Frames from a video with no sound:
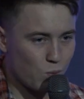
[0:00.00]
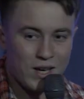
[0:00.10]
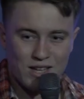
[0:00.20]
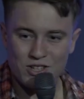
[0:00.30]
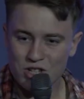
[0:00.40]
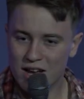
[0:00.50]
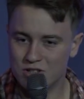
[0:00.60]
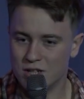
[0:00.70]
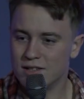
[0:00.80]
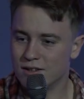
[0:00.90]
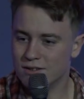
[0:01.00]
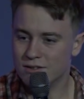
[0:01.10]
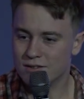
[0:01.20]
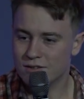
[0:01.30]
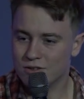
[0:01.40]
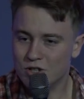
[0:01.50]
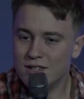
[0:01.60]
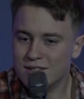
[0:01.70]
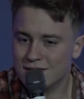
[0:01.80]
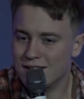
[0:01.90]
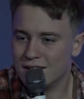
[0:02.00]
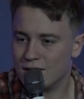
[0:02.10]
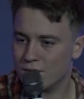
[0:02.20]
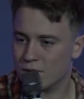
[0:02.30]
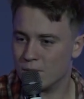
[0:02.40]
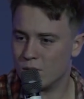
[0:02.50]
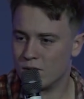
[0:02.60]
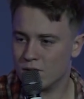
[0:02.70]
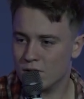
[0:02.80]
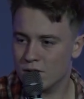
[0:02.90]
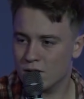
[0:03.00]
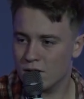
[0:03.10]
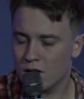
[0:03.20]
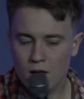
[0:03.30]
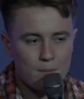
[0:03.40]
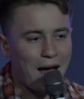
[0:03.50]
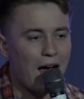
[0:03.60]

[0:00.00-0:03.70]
we can share Jesus. Jesus is that something more. But